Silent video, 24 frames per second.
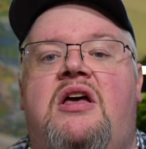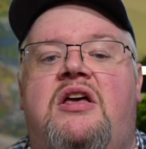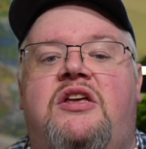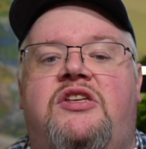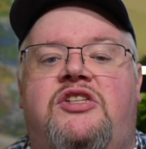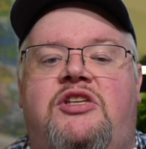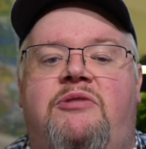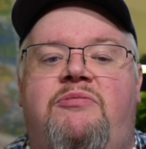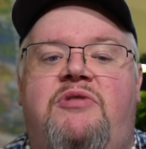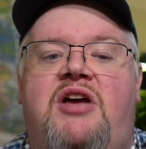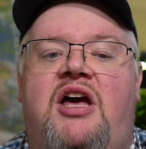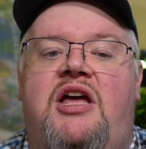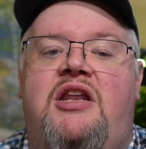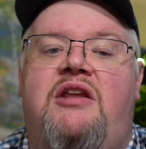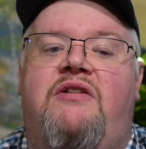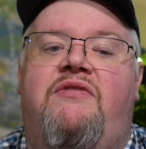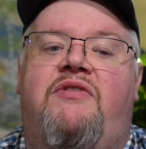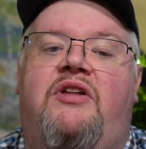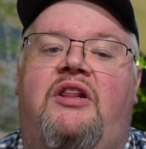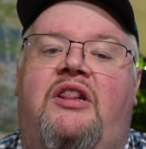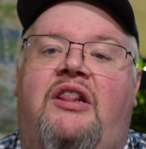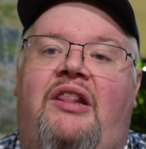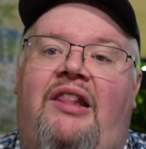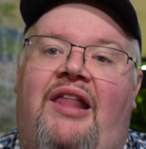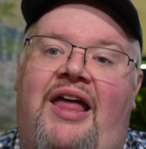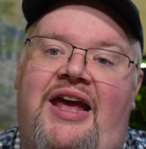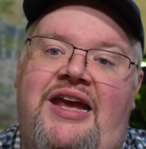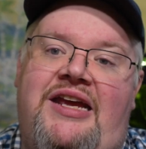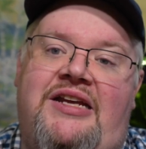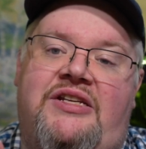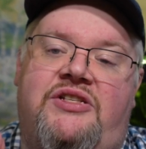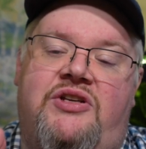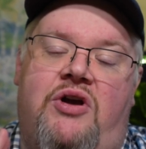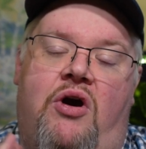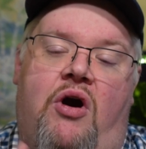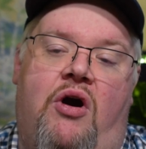some kind of
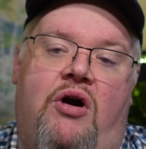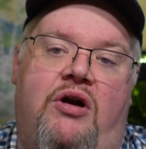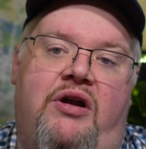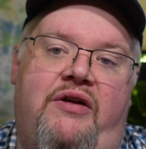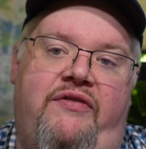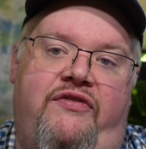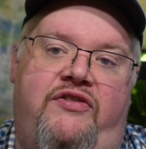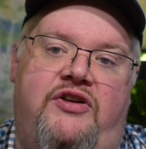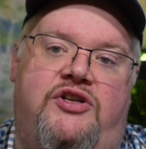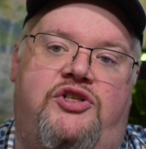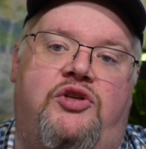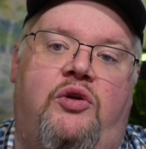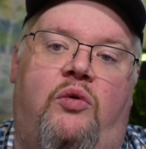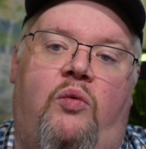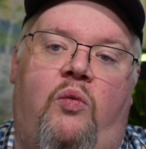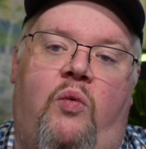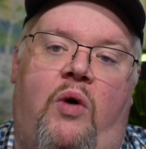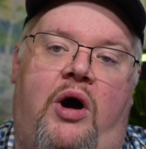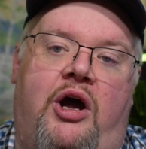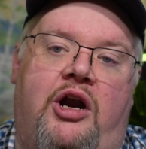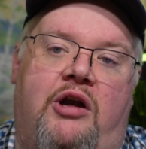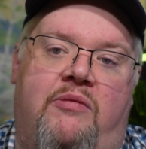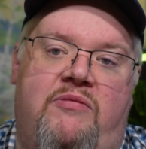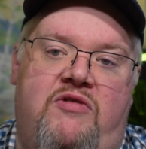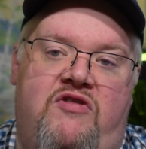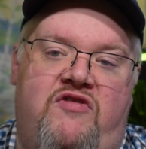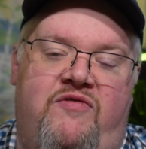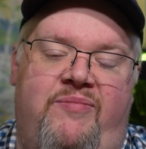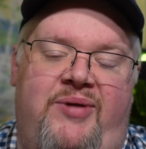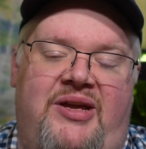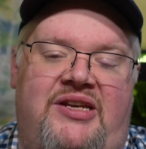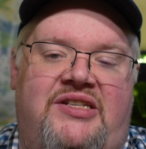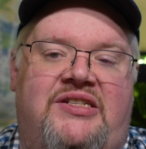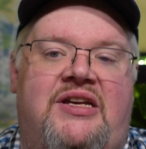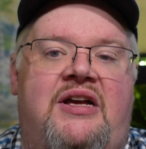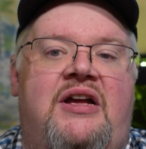light artificial water
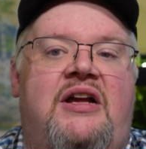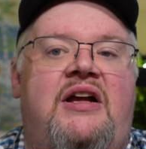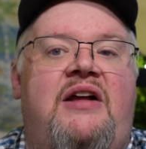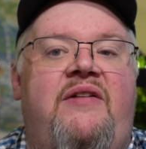movement,